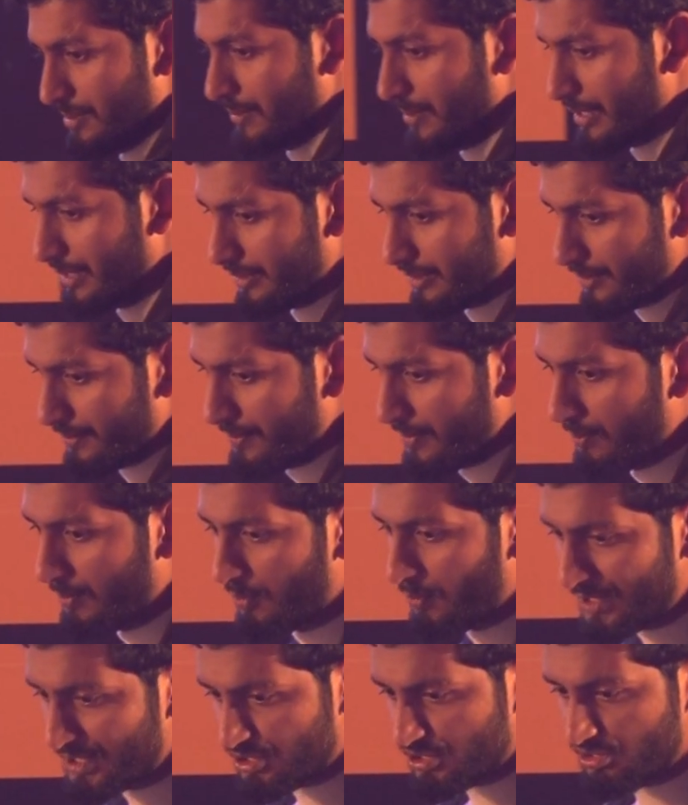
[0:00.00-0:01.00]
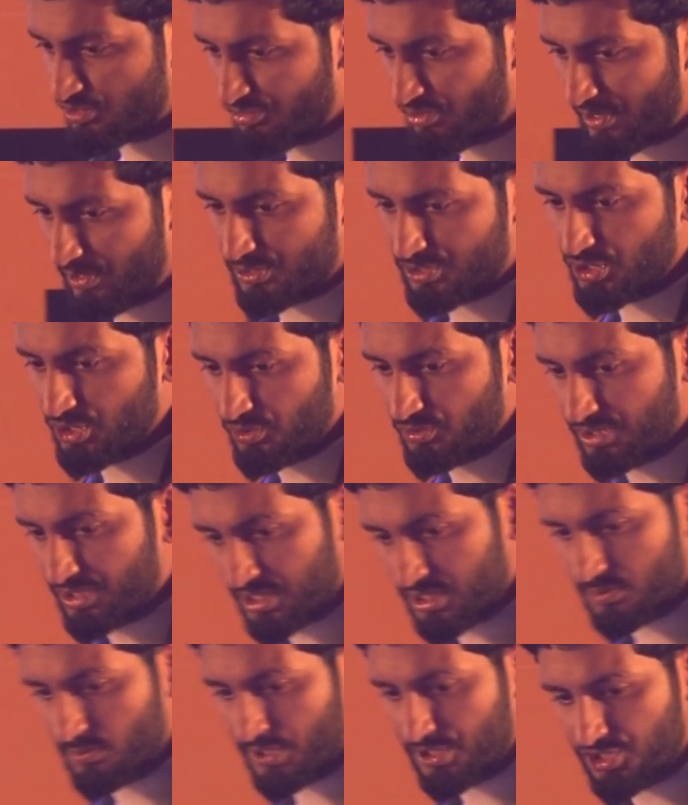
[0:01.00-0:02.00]
But once you do
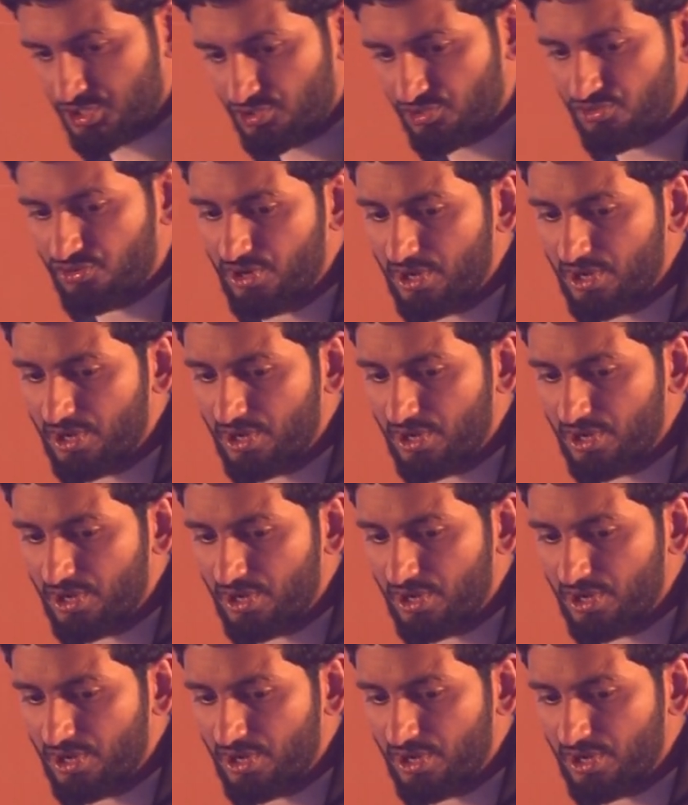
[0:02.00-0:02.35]
this, once you